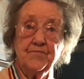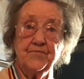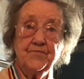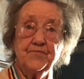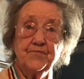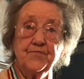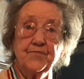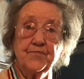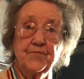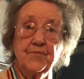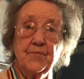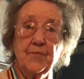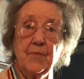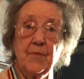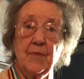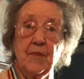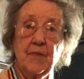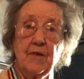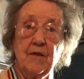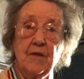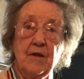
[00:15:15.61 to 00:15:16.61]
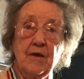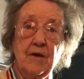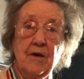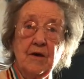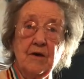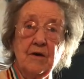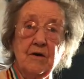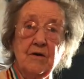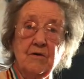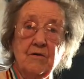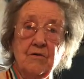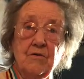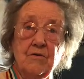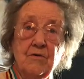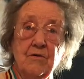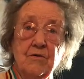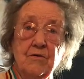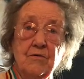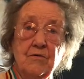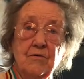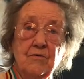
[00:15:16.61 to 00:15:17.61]
And you both
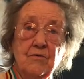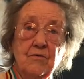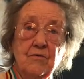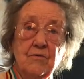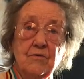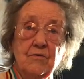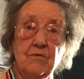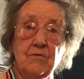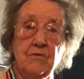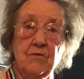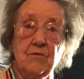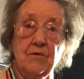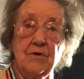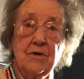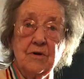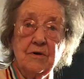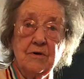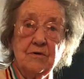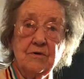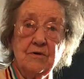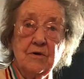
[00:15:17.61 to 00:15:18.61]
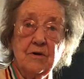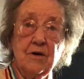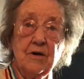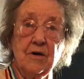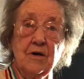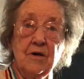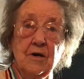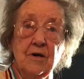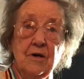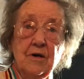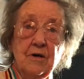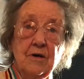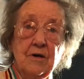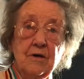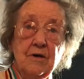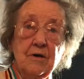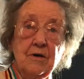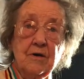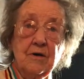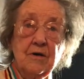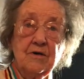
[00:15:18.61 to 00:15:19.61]
served in Korea? Yeah. She was in
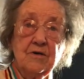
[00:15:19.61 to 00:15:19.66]
Korea?